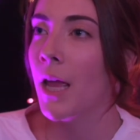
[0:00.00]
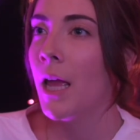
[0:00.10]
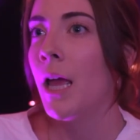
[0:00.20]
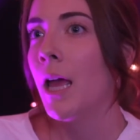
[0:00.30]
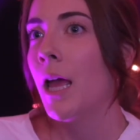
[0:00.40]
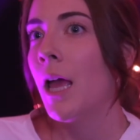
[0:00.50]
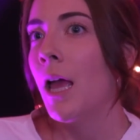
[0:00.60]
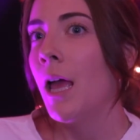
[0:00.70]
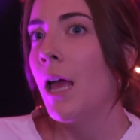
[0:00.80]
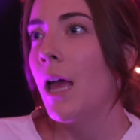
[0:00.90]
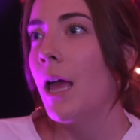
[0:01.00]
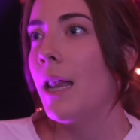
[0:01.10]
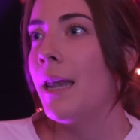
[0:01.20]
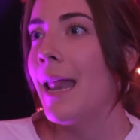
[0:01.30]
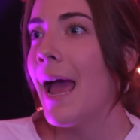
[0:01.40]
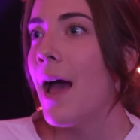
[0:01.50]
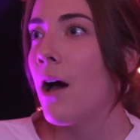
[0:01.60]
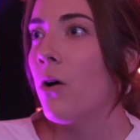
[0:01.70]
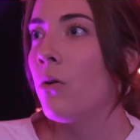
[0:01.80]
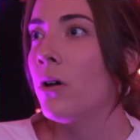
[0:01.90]
Okay. And
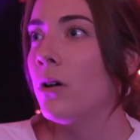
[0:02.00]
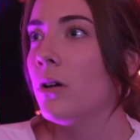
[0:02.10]
now